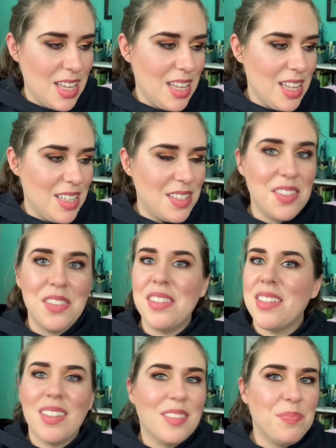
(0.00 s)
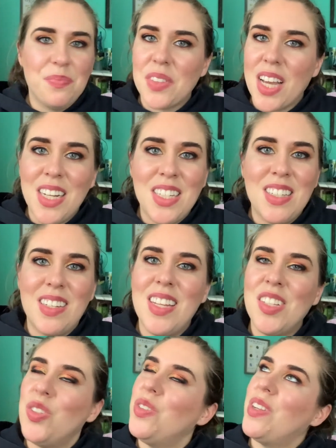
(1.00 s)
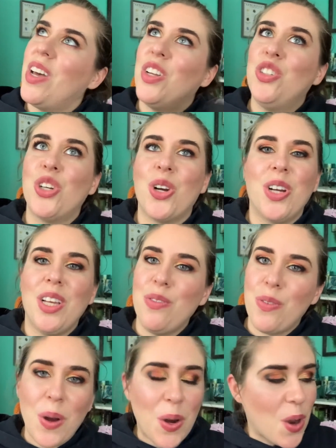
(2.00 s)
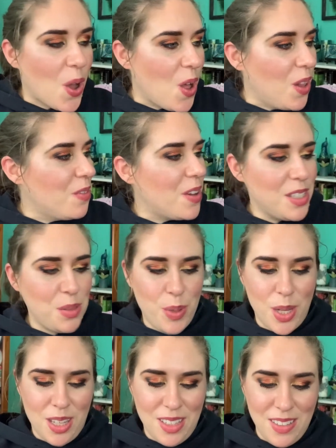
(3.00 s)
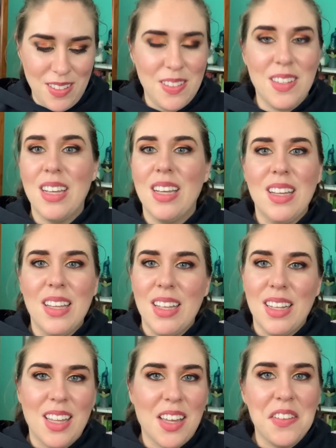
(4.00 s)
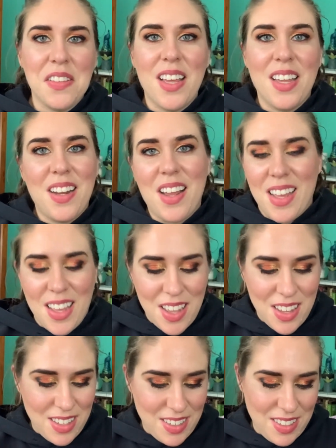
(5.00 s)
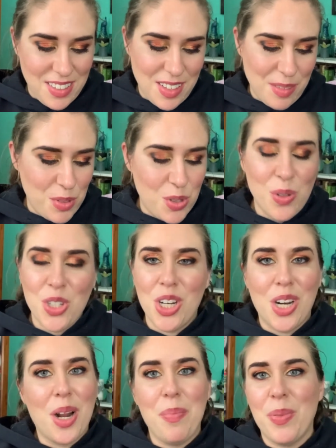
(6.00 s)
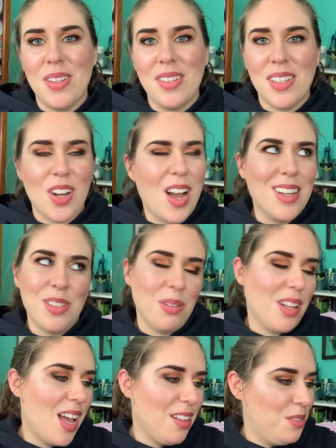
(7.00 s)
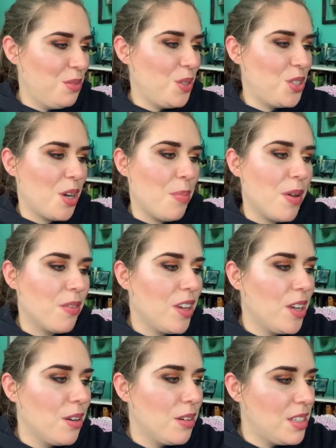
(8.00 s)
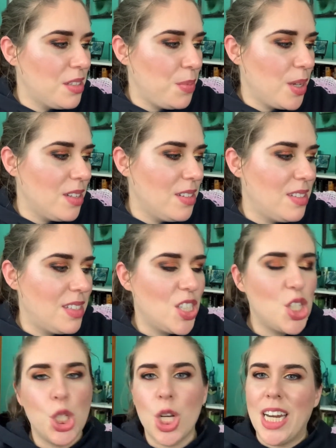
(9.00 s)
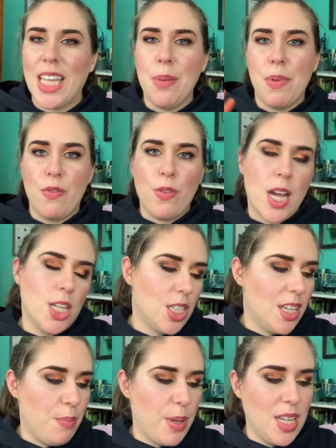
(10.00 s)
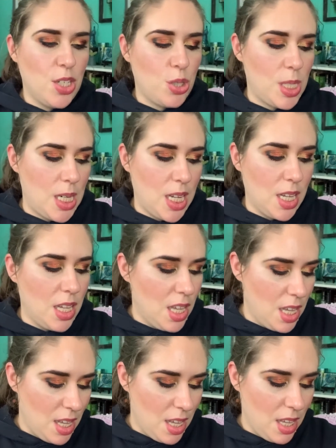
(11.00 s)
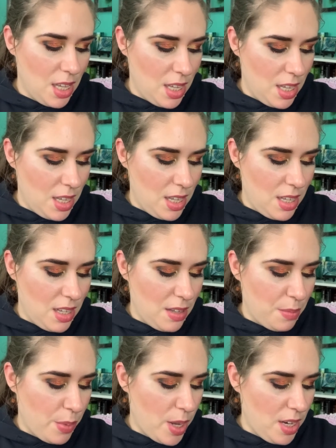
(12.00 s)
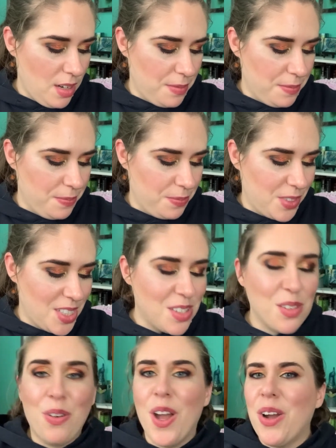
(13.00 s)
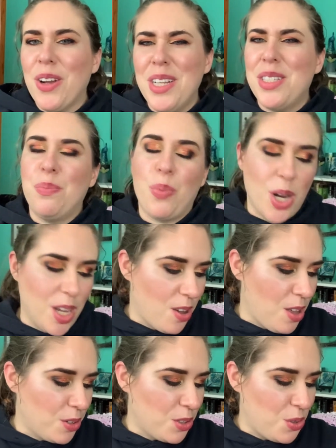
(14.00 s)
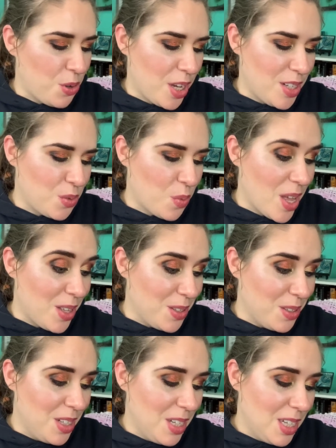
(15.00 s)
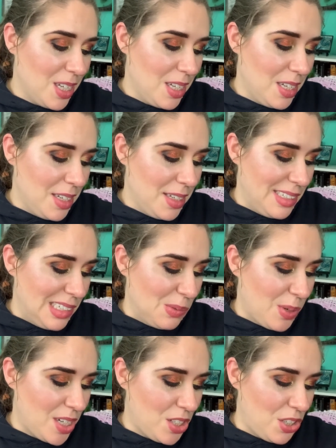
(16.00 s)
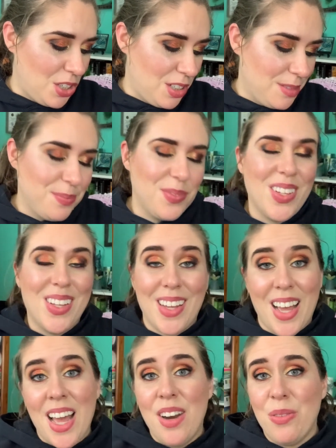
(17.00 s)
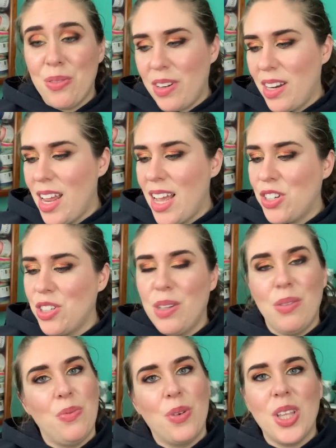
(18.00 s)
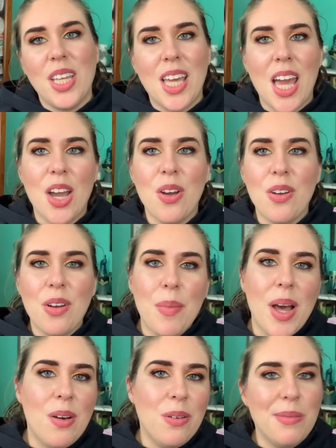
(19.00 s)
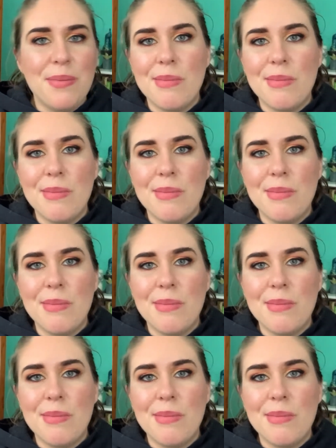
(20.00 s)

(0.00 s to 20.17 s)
This is a journey for all of us because, like I said, I switching it up year. I switch it up every year just because, just try to keep it fresh, keep it interesting. But this is a very spring color story as well, which I don't actually really care about